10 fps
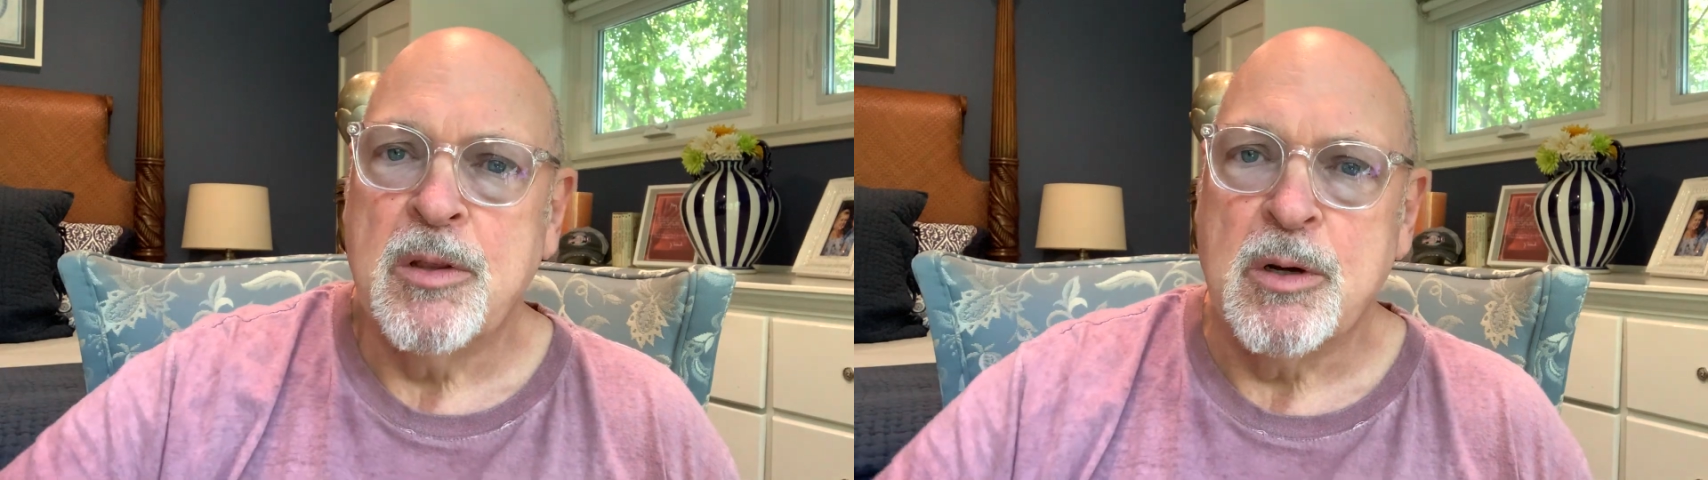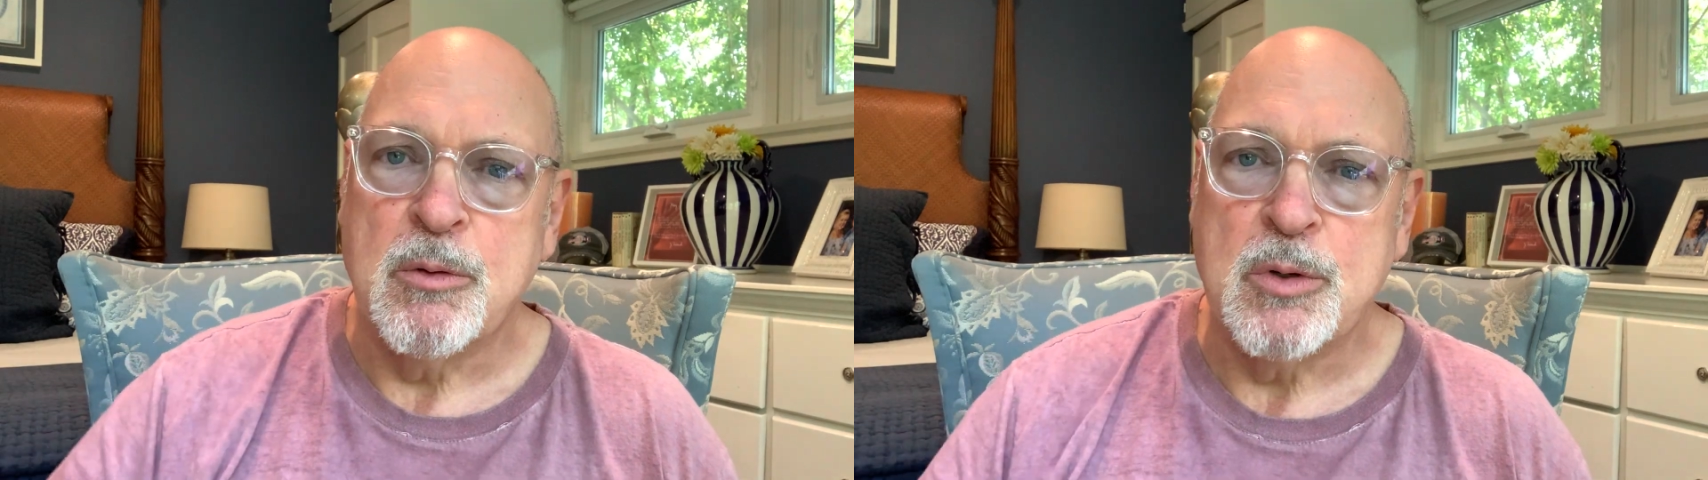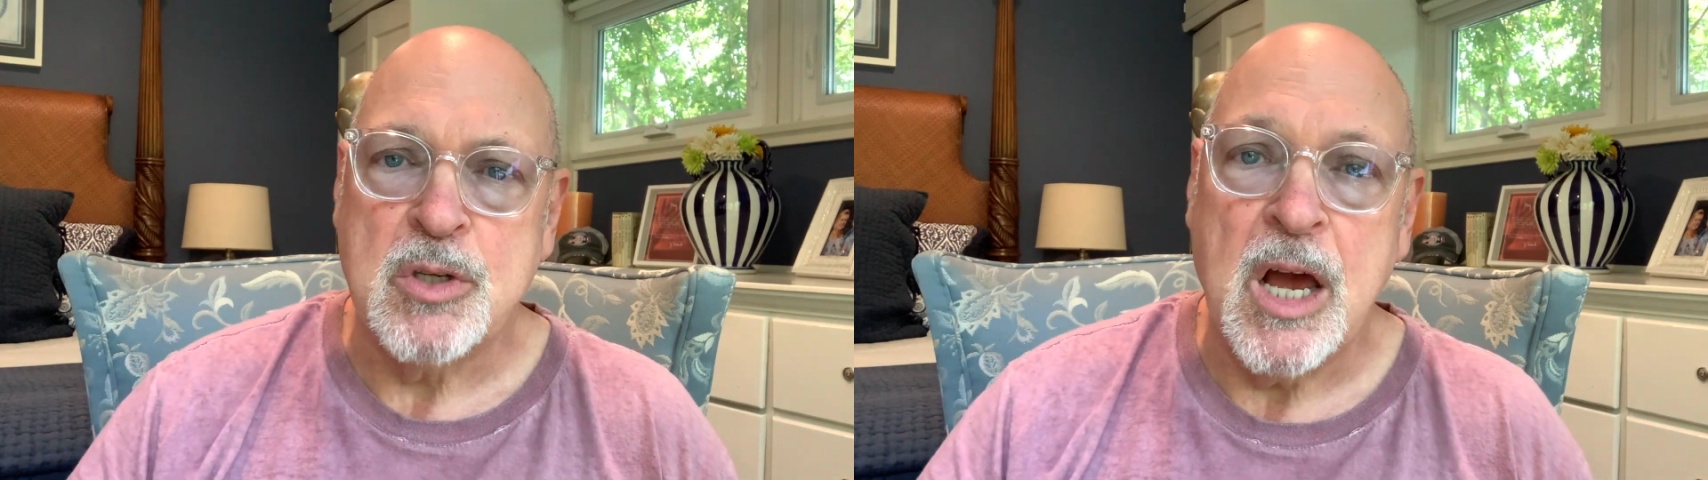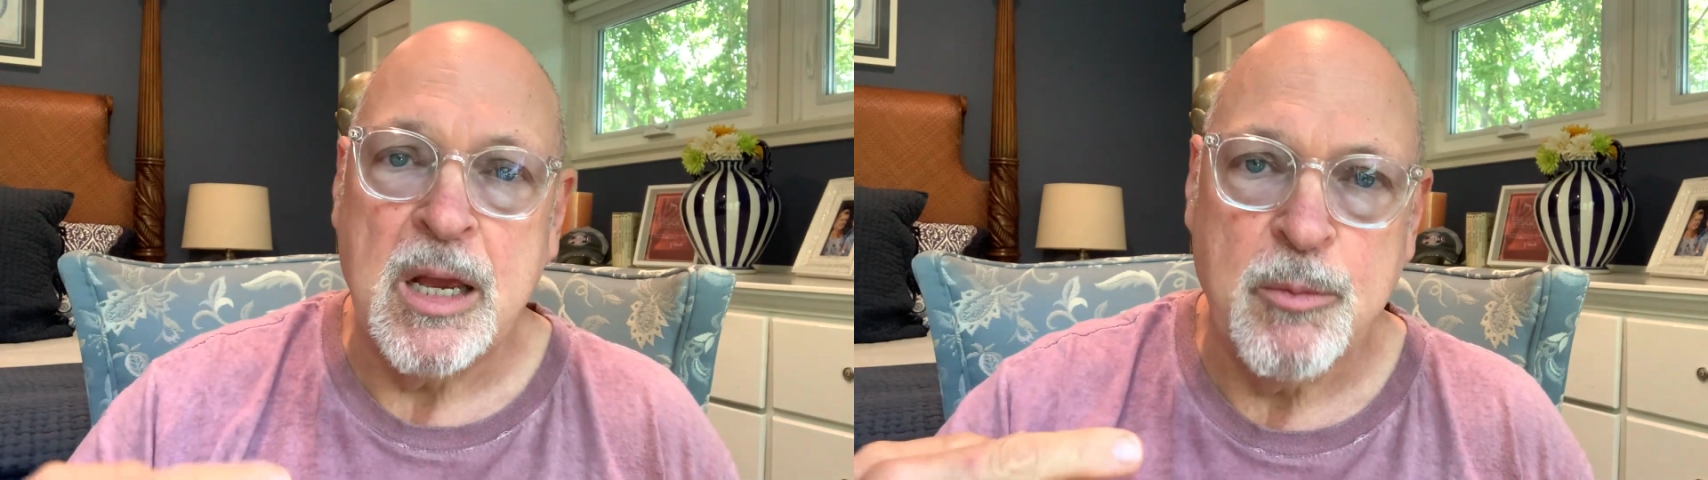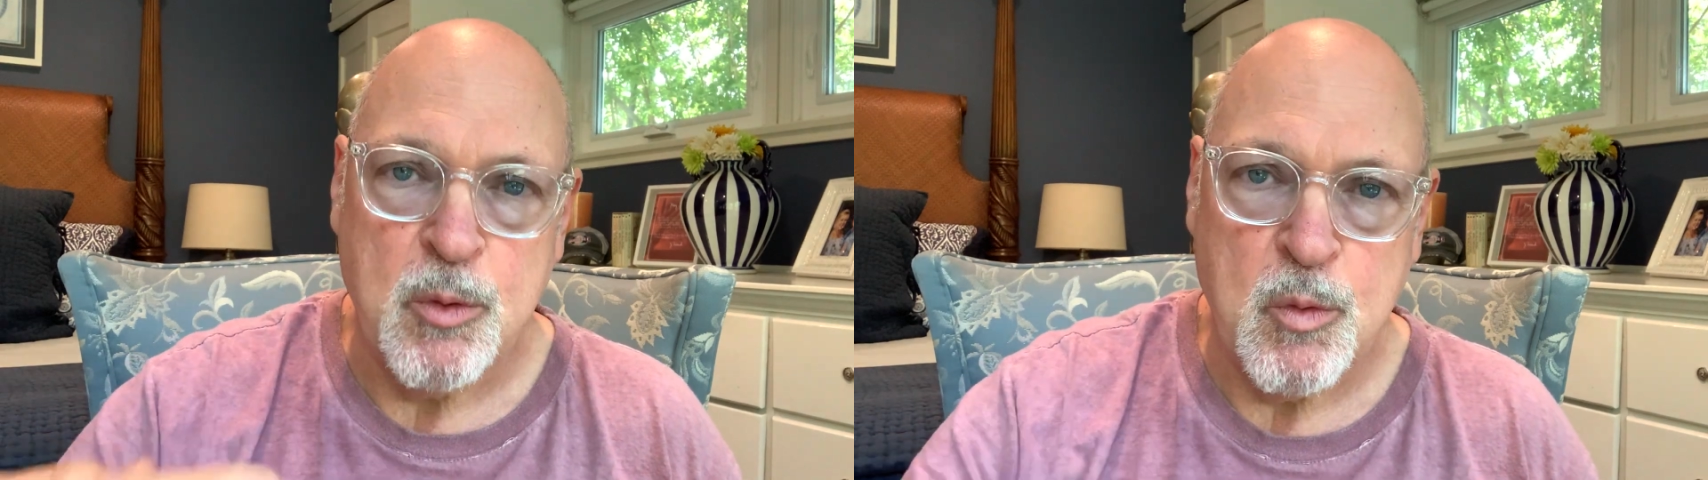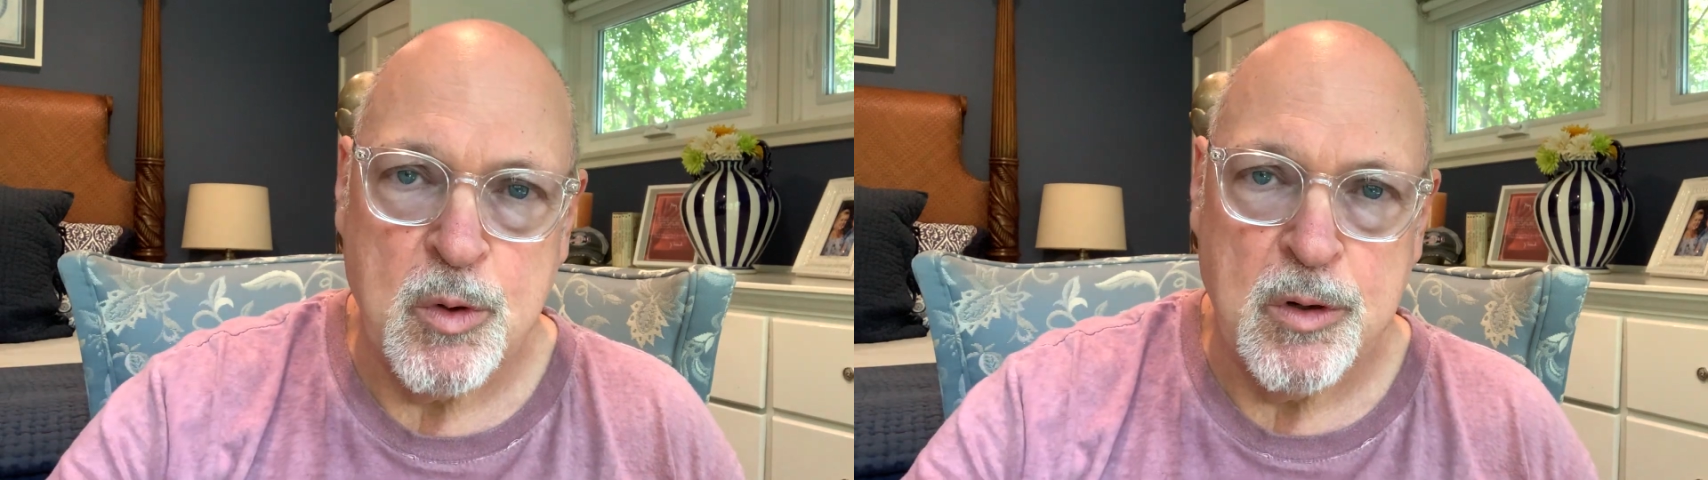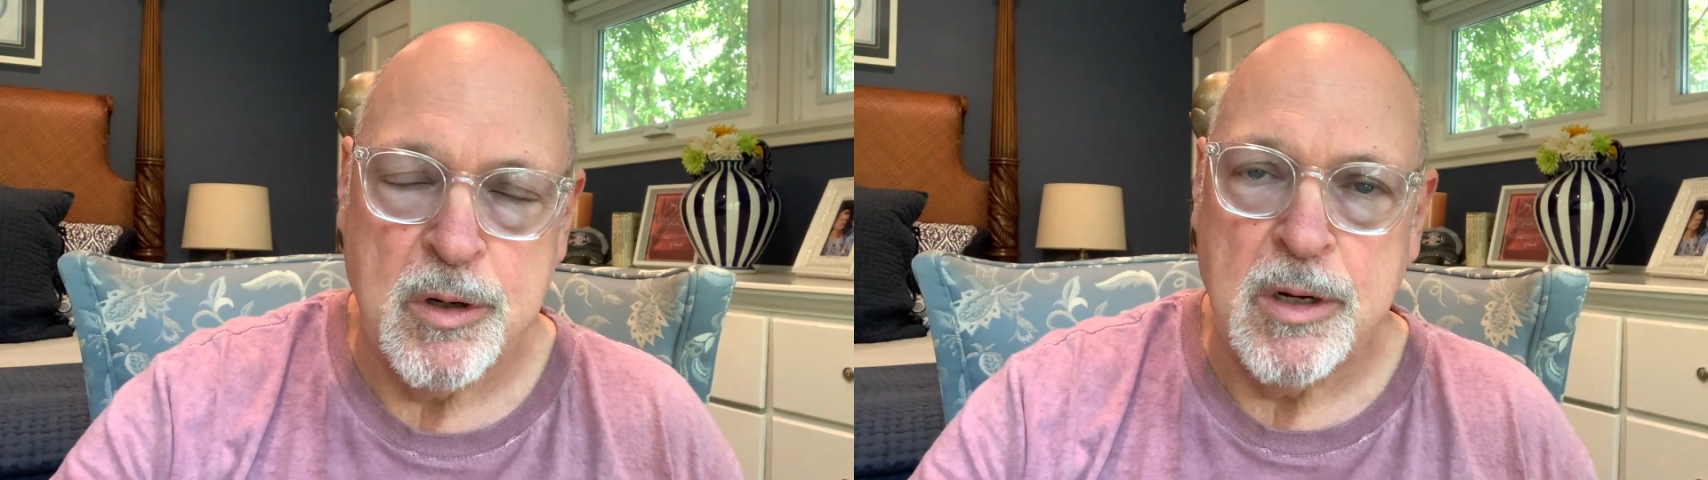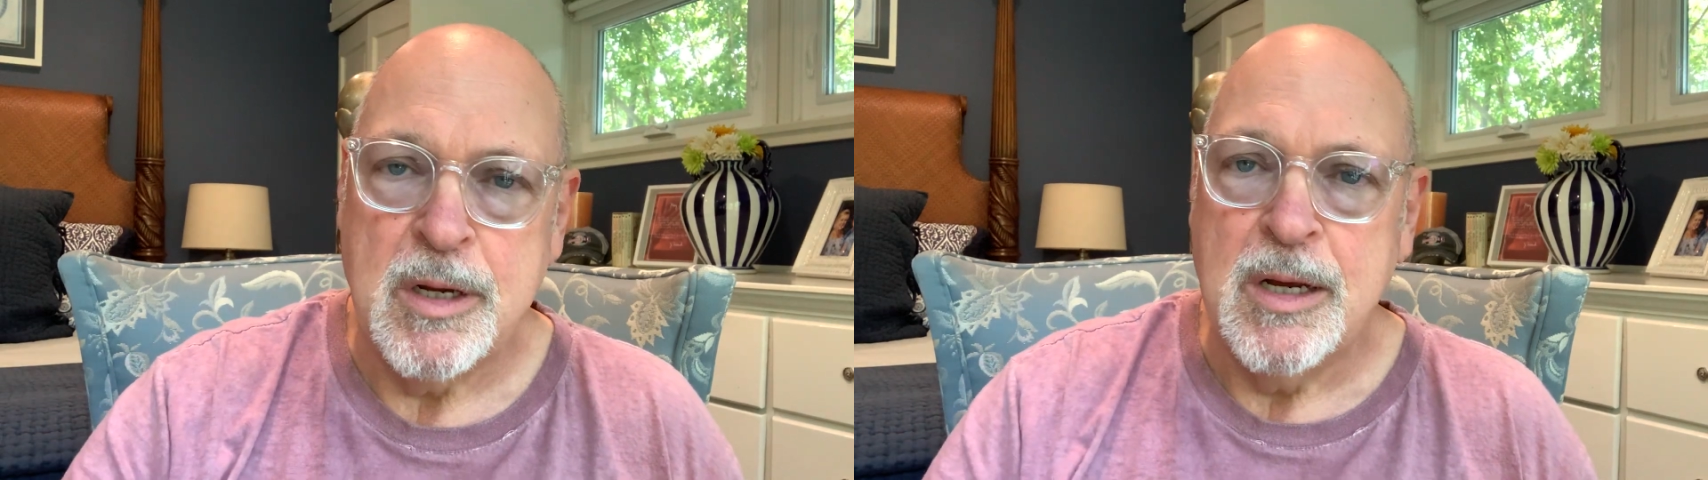There was I am the Word.